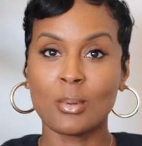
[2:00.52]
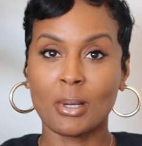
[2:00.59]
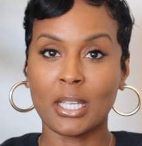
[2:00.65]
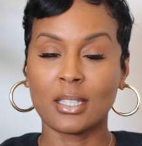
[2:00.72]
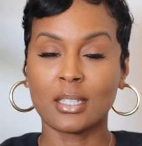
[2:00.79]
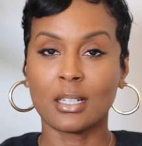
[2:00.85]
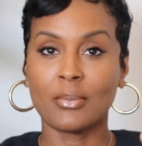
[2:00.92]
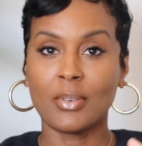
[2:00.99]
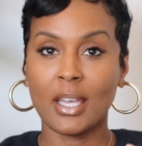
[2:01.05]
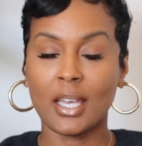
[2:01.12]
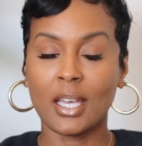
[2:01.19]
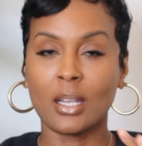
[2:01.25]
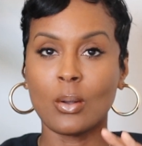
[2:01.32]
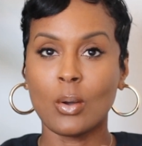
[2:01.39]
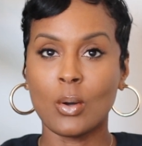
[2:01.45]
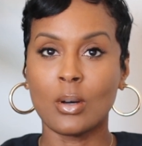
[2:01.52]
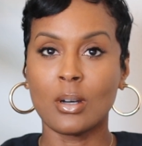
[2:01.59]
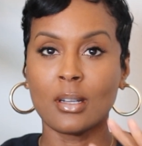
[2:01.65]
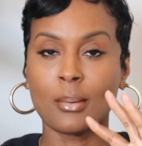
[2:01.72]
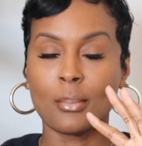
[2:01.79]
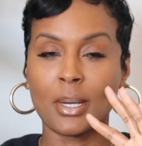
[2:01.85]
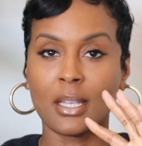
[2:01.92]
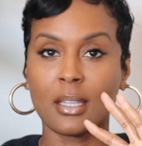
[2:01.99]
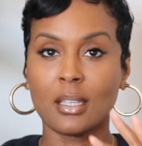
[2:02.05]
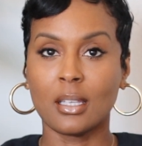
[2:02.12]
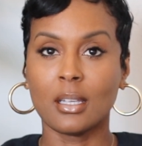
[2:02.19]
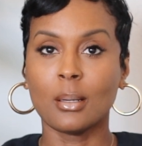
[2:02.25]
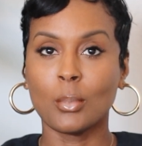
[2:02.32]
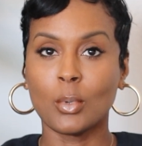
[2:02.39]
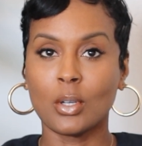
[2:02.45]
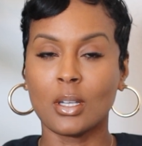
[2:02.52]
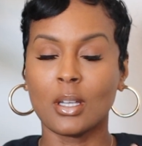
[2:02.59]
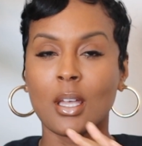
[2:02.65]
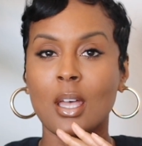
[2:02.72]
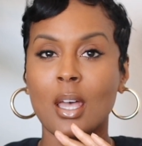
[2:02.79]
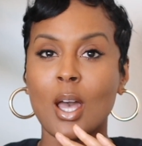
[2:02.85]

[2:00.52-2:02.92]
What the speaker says: mic that I've had on my camera.